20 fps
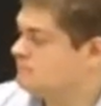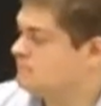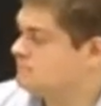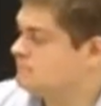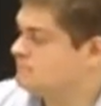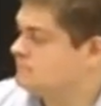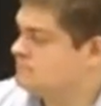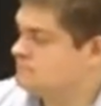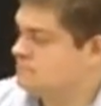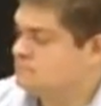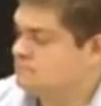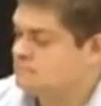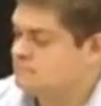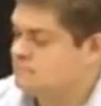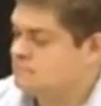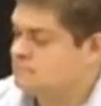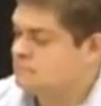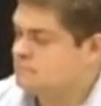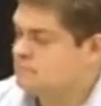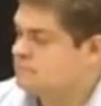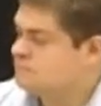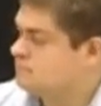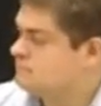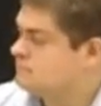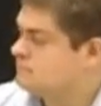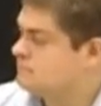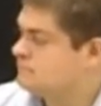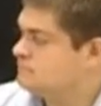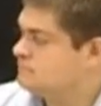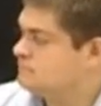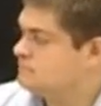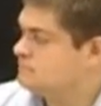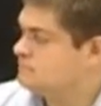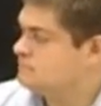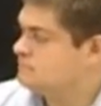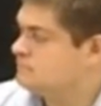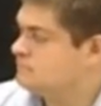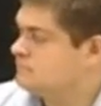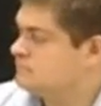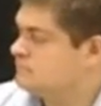
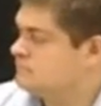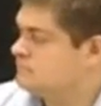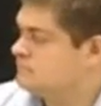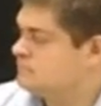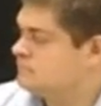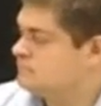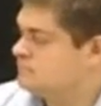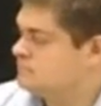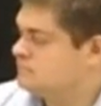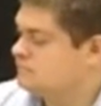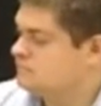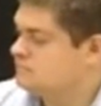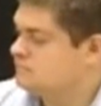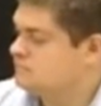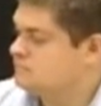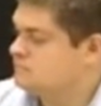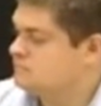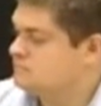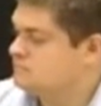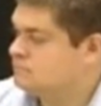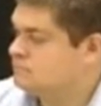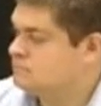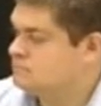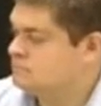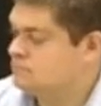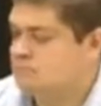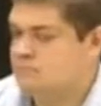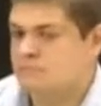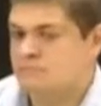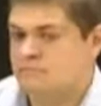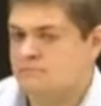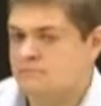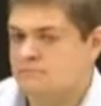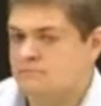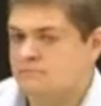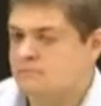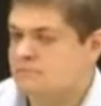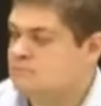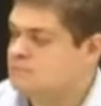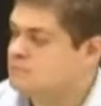
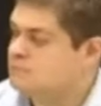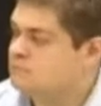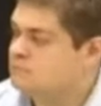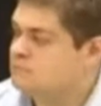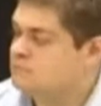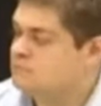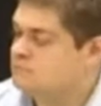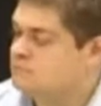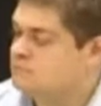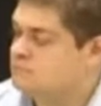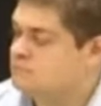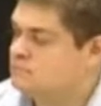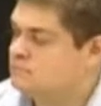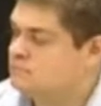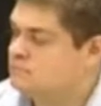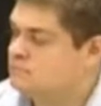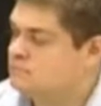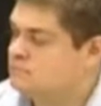This person isn't speaking.